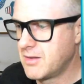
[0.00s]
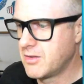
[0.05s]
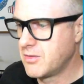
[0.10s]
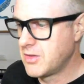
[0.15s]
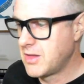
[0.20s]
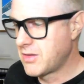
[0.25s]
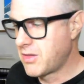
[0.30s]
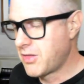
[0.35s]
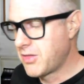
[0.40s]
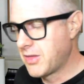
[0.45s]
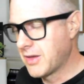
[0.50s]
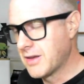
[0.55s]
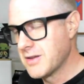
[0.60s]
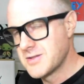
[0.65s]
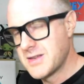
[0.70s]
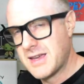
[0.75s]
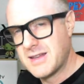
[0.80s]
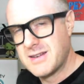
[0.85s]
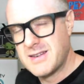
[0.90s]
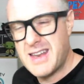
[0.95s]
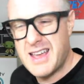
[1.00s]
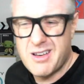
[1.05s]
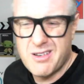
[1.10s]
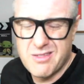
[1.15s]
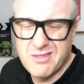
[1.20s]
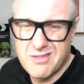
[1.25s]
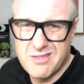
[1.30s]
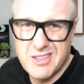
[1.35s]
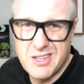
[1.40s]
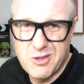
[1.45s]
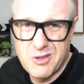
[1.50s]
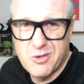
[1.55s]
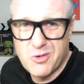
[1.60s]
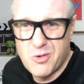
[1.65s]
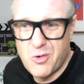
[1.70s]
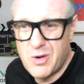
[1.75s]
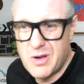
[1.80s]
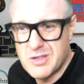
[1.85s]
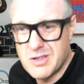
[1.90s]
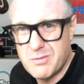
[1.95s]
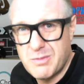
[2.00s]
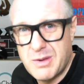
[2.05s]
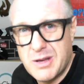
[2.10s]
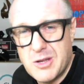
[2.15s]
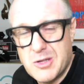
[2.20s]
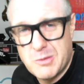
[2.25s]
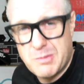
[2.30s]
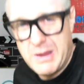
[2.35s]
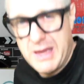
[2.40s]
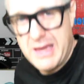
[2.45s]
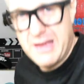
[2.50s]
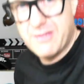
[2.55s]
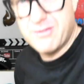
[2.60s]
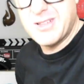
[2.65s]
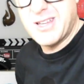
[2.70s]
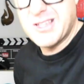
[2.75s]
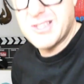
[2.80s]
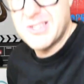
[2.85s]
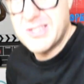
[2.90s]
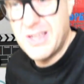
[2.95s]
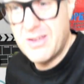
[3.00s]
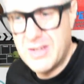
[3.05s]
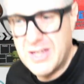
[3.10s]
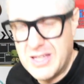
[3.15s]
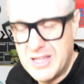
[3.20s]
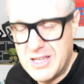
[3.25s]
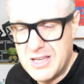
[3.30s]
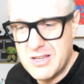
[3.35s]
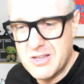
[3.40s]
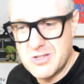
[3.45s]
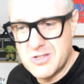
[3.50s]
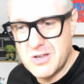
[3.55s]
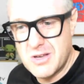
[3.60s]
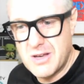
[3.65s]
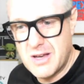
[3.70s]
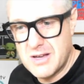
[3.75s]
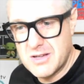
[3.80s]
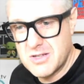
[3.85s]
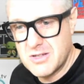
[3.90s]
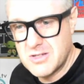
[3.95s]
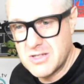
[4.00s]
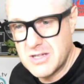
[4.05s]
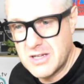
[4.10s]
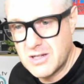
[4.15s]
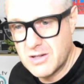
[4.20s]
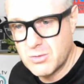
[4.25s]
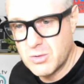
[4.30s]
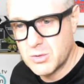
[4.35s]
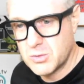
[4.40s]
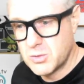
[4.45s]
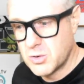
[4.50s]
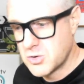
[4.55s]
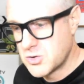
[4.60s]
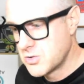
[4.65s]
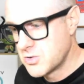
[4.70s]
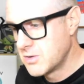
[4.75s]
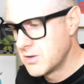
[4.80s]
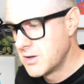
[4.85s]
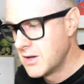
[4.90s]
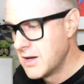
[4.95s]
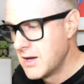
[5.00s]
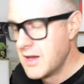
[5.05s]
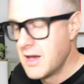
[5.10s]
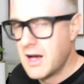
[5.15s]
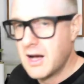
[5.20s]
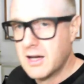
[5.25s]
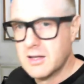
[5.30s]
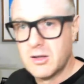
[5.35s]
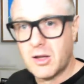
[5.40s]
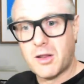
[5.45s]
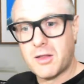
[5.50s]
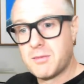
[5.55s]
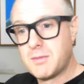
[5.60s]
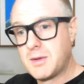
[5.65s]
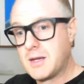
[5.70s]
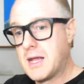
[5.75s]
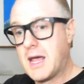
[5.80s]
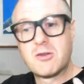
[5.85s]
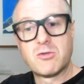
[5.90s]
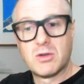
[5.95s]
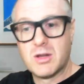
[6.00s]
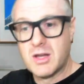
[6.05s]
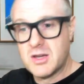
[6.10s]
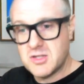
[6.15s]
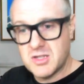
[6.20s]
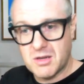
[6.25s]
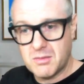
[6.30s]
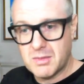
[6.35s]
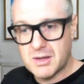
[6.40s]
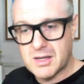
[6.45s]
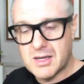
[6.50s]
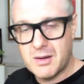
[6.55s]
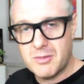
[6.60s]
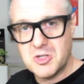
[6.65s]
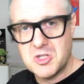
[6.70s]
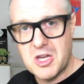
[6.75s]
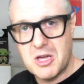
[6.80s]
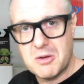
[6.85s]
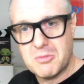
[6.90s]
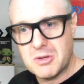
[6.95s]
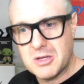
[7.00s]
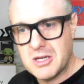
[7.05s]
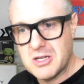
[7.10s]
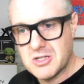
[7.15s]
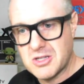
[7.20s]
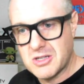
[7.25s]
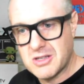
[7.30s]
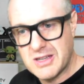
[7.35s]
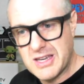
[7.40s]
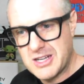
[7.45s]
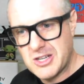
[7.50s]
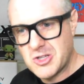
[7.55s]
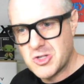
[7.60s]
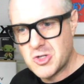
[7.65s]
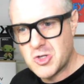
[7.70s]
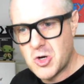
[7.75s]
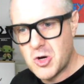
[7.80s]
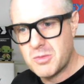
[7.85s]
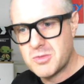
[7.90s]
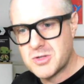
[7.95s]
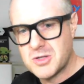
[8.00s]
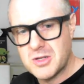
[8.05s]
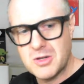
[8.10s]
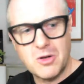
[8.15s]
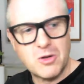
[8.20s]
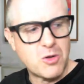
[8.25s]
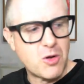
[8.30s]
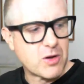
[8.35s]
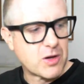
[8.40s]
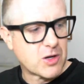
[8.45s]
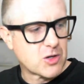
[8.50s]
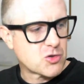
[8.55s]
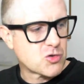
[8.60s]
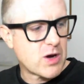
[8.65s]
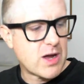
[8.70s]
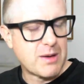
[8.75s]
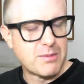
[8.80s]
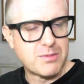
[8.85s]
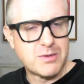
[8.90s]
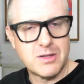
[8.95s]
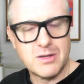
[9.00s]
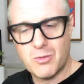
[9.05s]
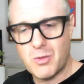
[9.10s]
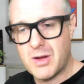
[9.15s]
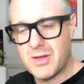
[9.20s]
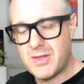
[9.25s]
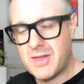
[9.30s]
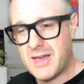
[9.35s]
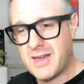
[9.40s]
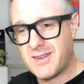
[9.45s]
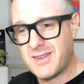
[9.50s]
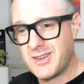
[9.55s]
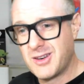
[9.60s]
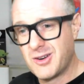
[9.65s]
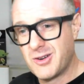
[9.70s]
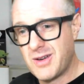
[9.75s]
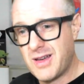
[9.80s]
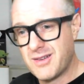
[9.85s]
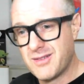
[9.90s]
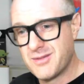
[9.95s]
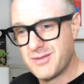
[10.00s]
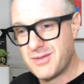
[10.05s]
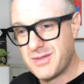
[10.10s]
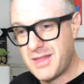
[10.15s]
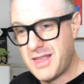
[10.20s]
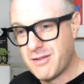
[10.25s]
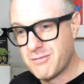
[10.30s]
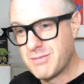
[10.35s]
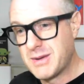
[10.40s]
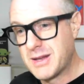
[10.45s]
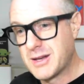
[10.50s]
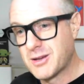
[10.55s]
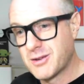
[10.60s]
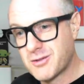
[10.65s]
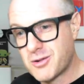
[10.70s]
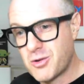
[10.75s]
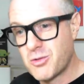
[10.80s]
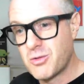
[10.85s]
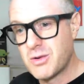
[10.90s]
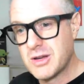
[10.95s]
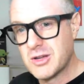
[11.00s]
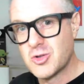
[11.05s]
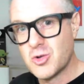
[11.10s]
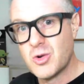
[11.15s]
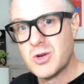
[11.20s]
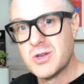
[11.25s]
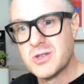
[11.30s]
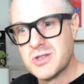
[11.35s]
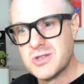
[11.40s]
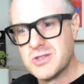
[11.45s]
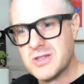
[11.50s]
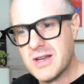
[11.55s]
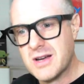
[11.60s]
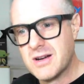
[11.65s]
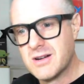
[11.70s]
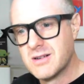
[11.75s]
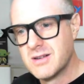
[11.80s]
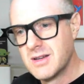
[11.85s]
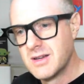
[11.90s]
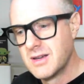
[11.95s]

The other thing is that now, Koreans have been in Japan for like 70 years since the end of World War II. A lot of them are naturalizing and becoming Japanese and getting jobs. They're no longer trapped where they, they have better career choices now.